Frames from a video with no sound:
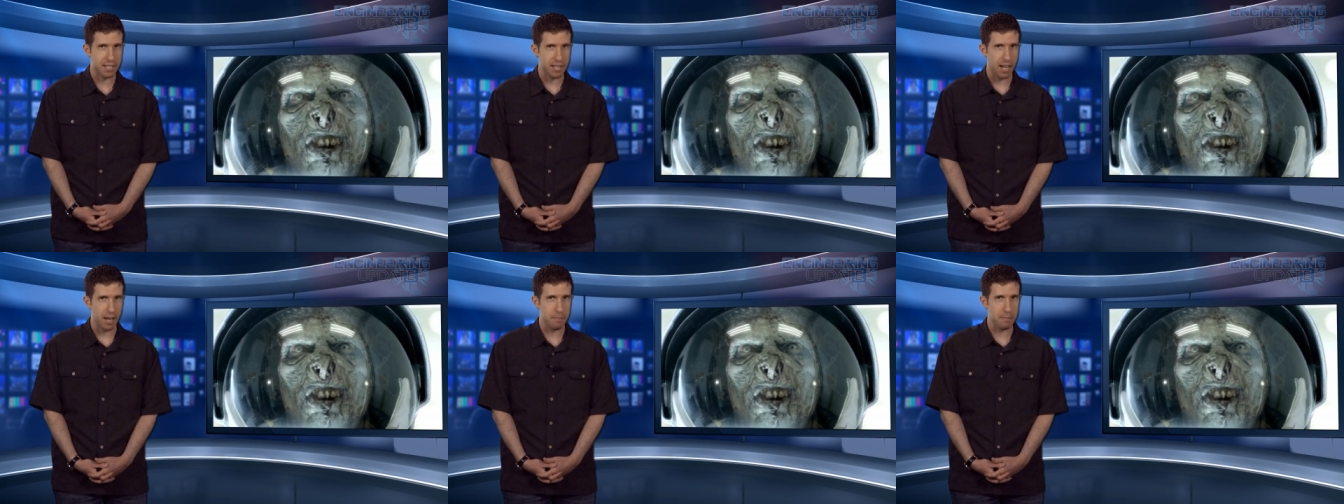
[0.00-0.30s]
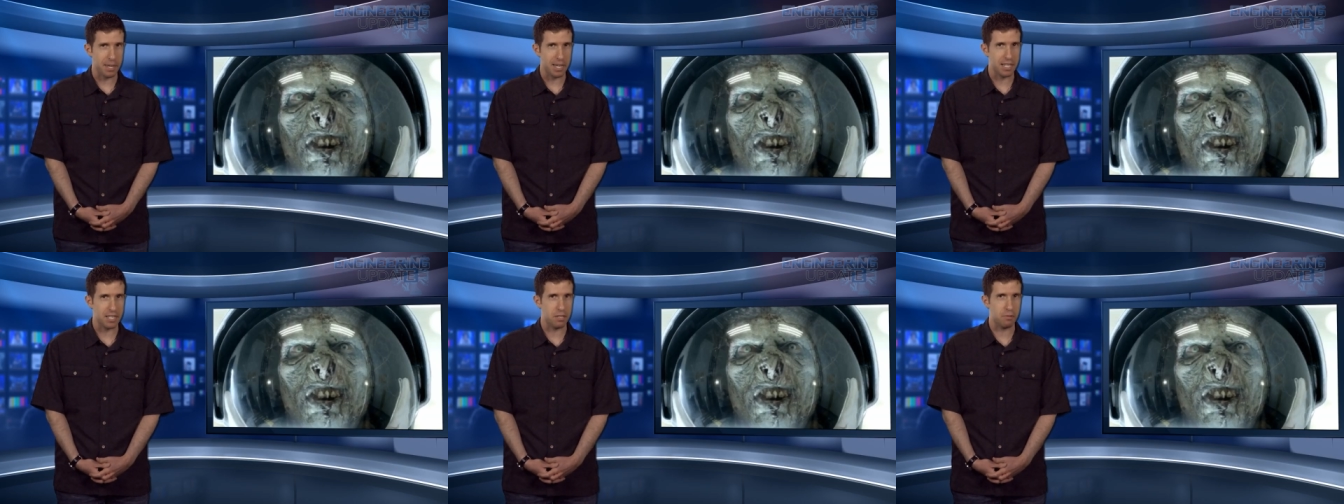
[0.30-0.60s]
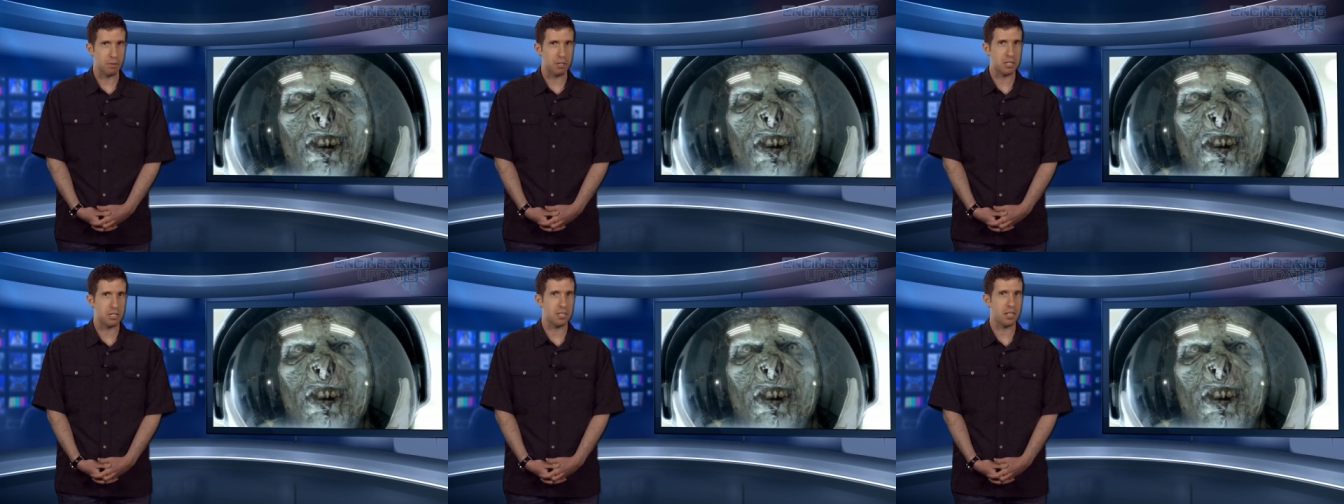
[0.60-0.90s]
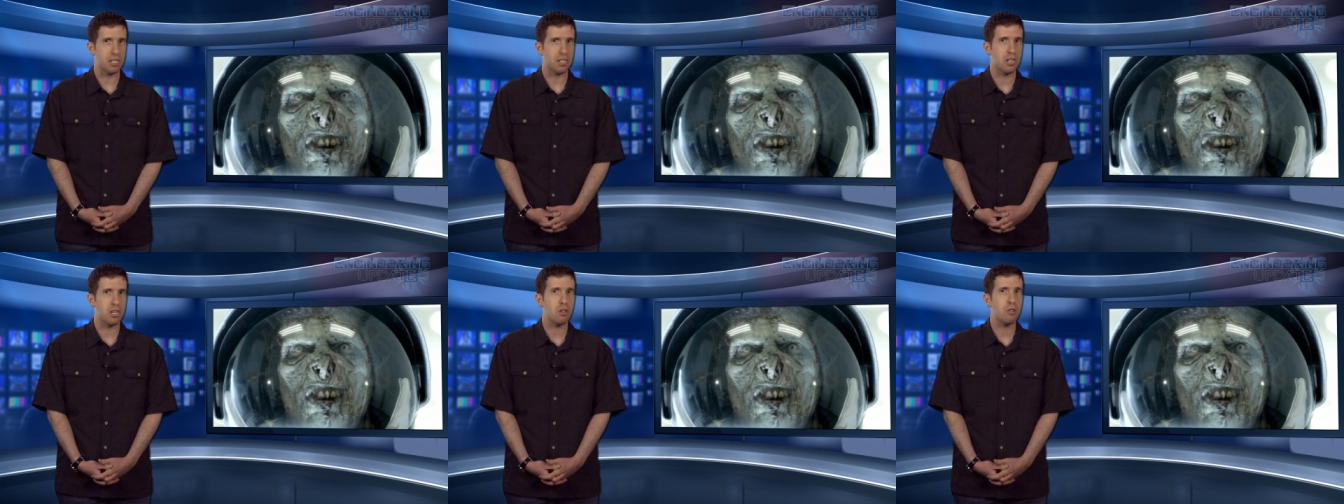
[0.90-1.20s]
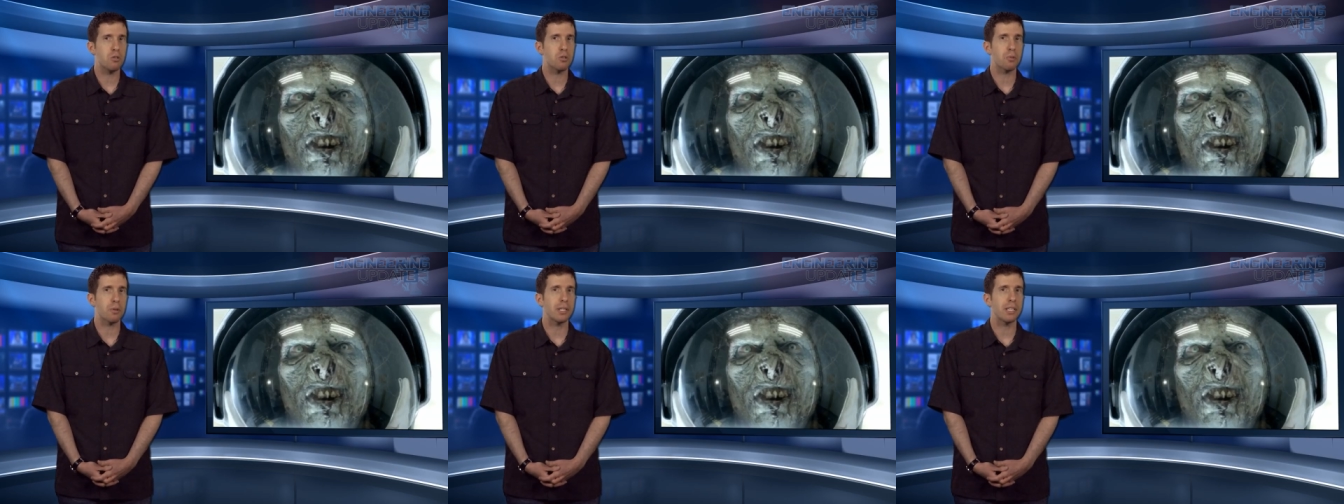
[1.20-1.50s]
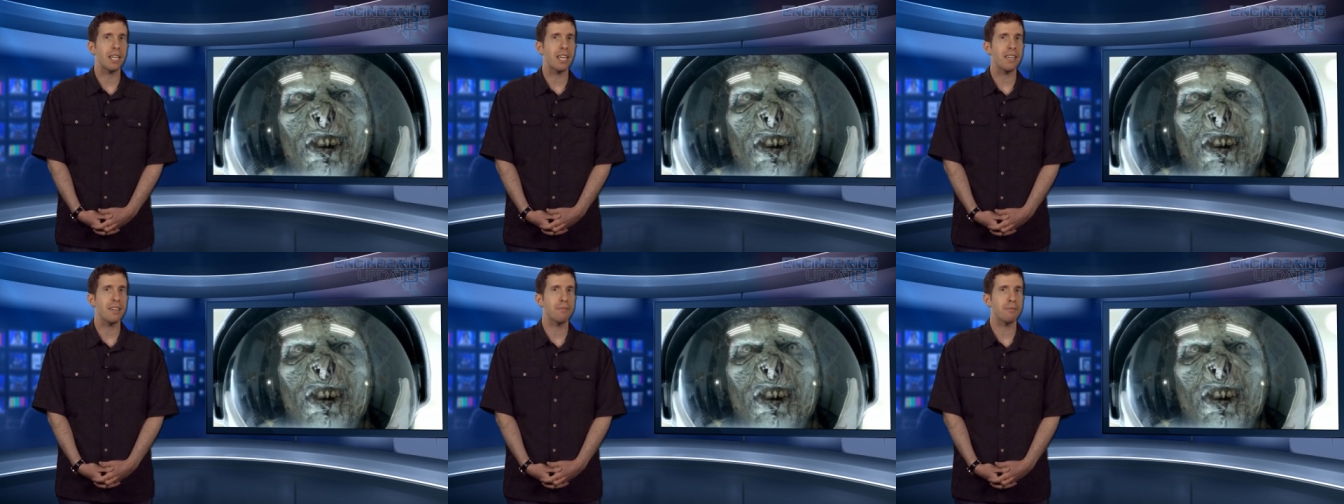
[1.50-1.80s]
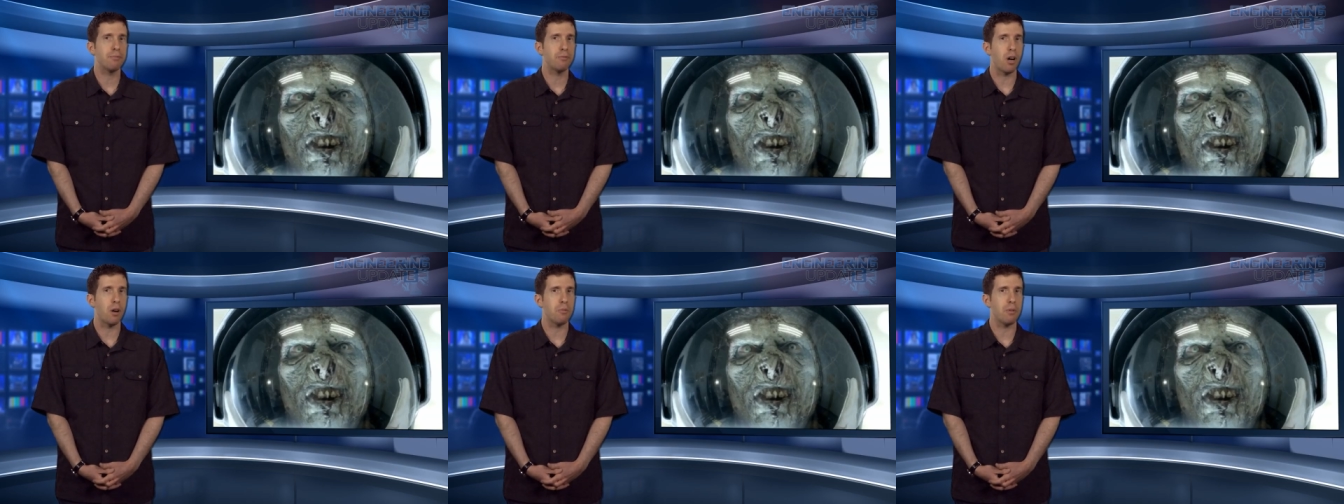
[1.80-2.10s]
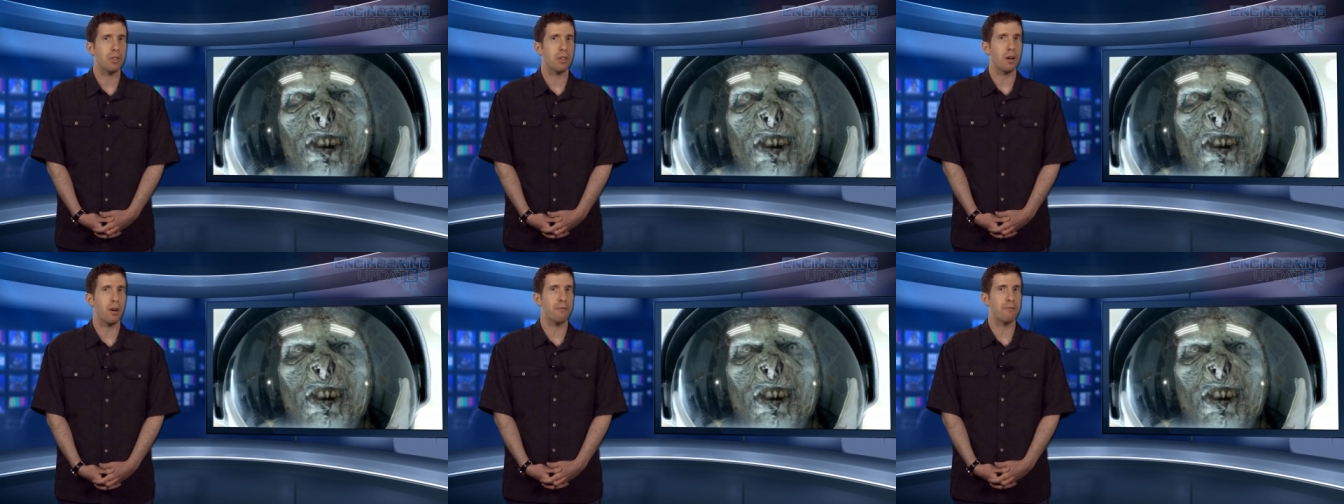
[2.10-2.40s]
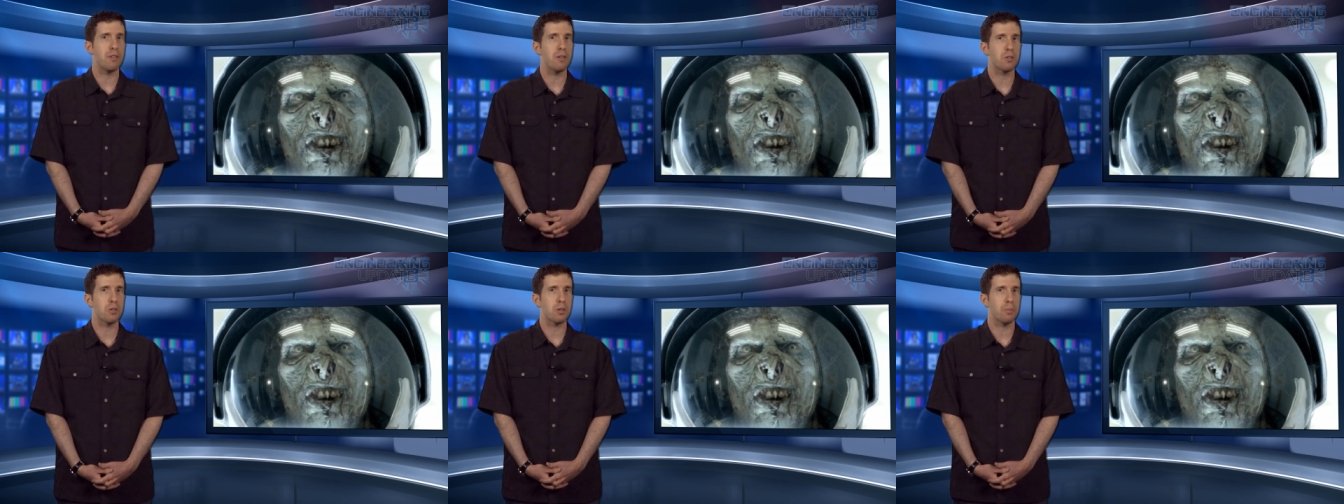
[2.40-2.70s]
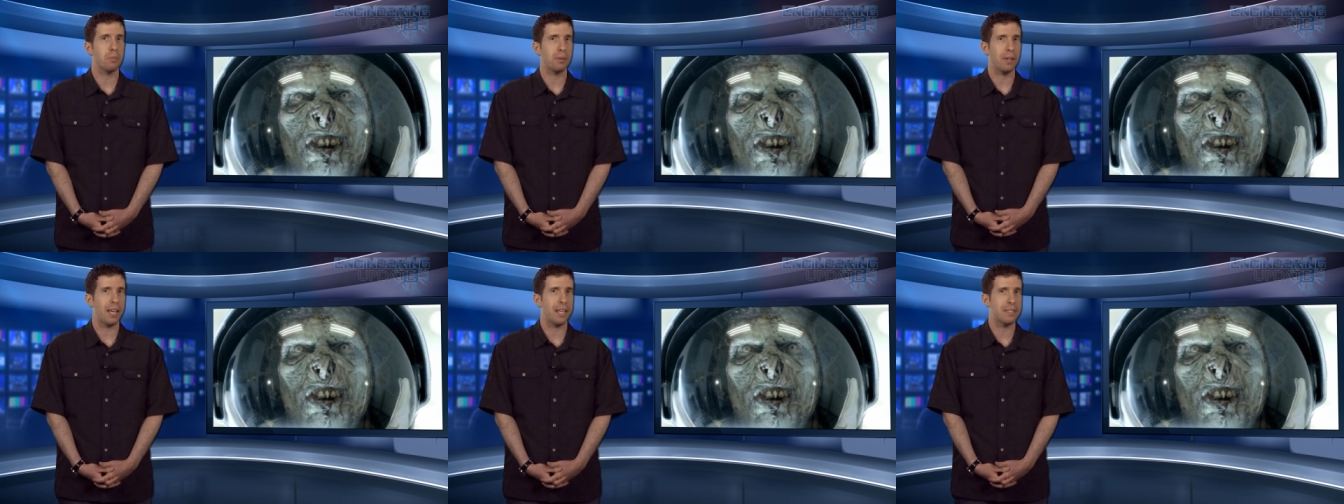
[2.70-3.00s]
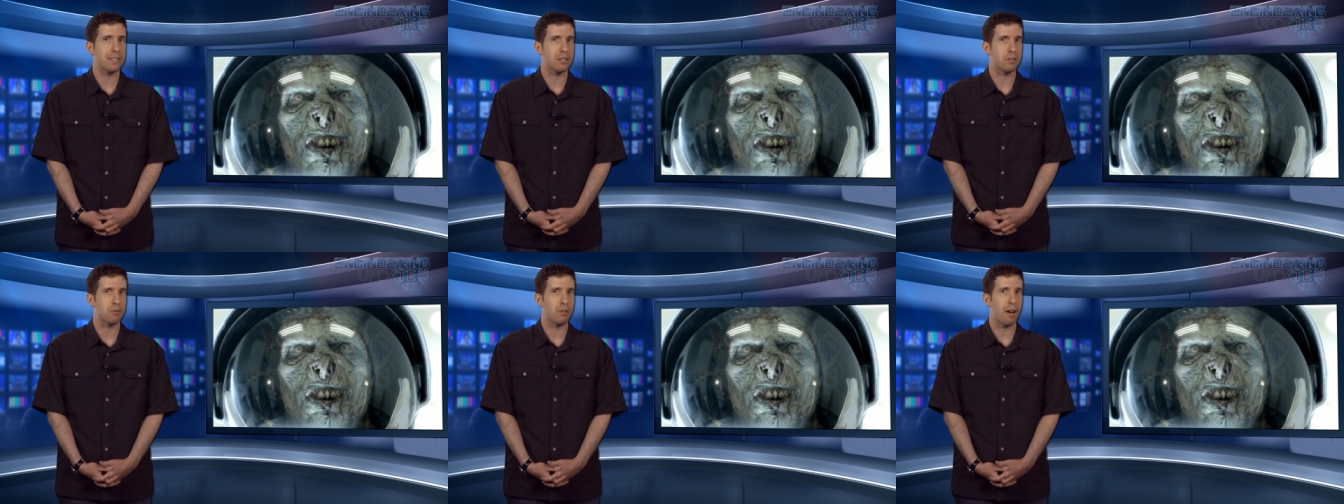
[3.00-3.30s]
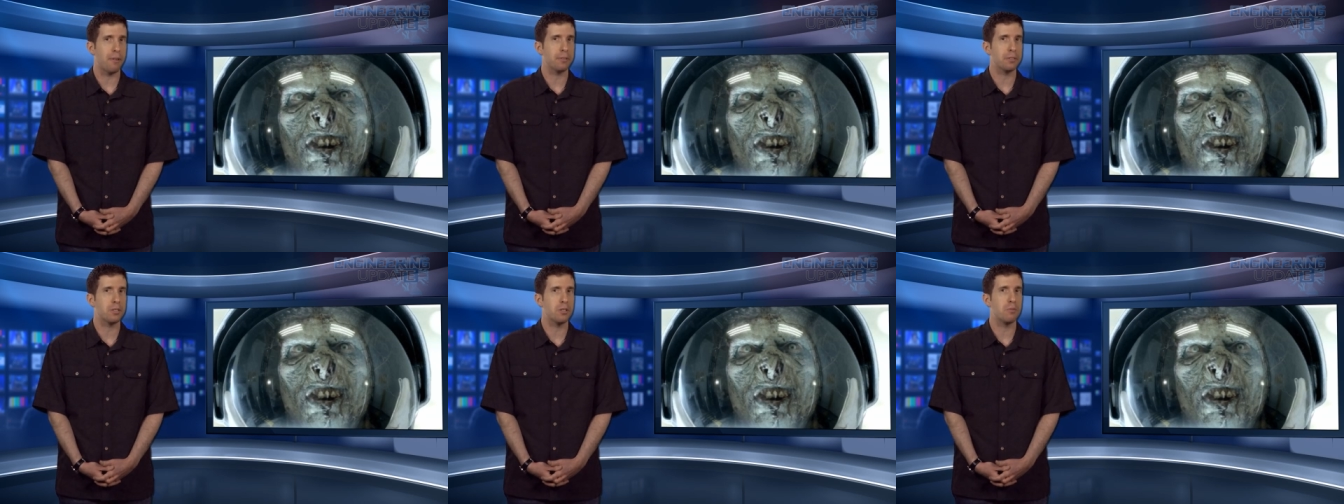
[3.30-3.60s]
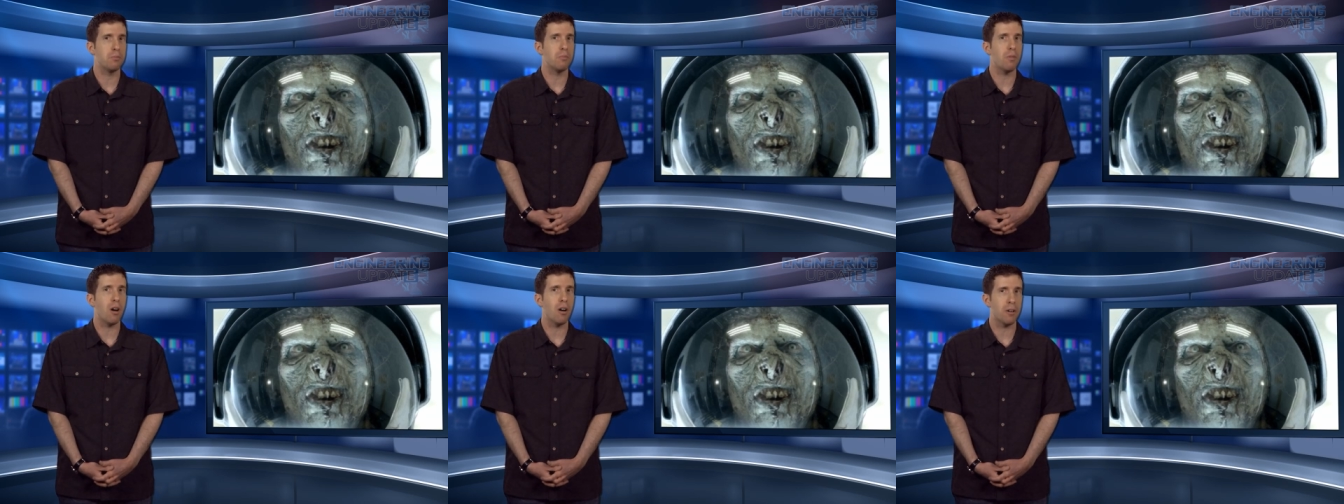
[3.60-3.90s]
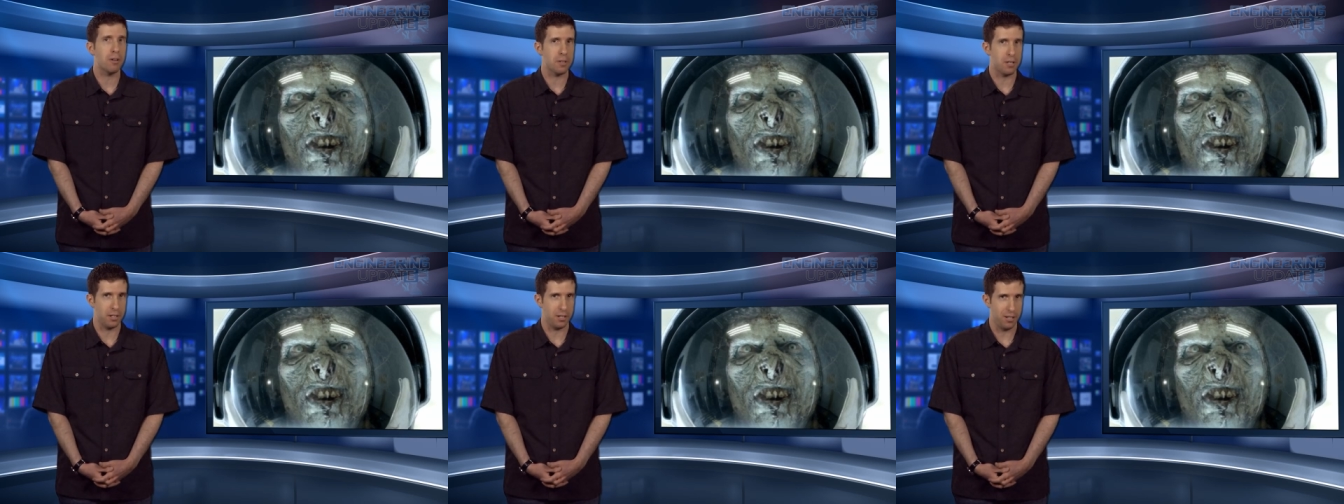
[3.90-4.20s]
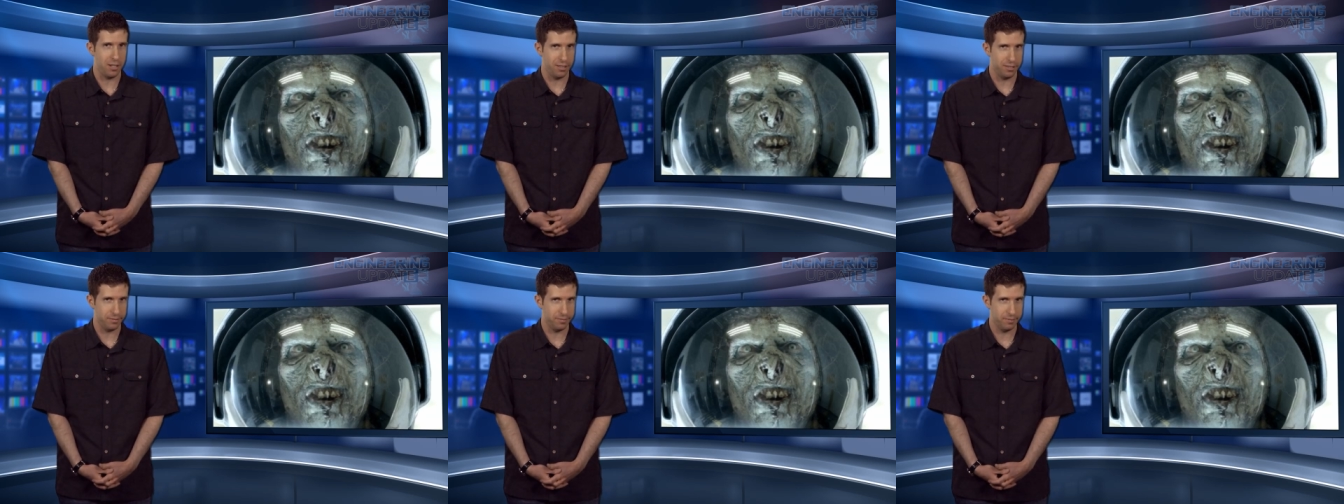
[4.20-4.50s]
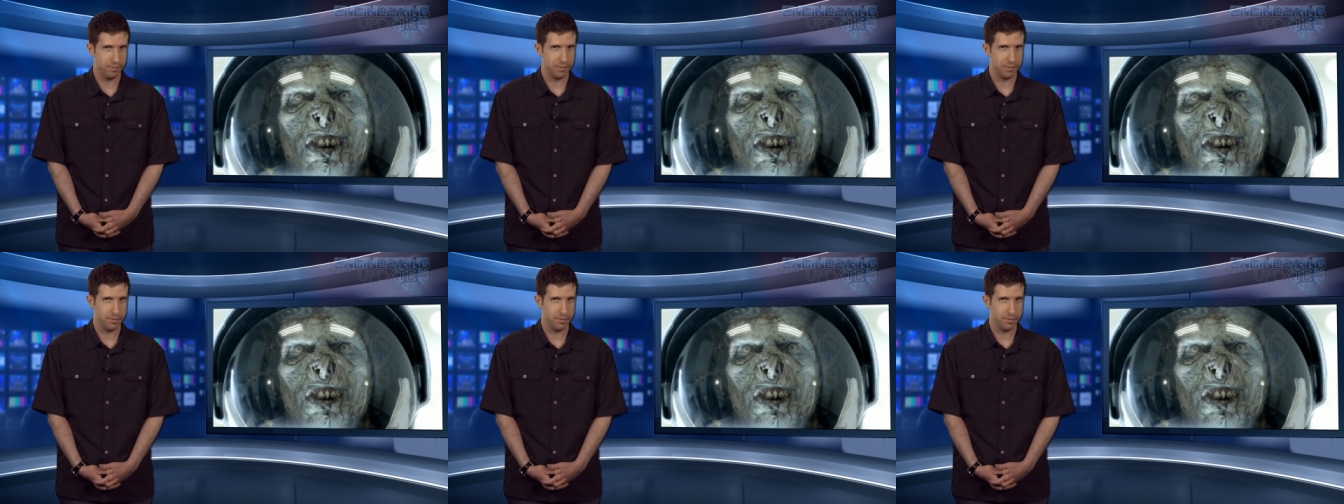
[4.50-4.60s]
zombies, which is a huge relief what with our future plans to travel to Mars and all.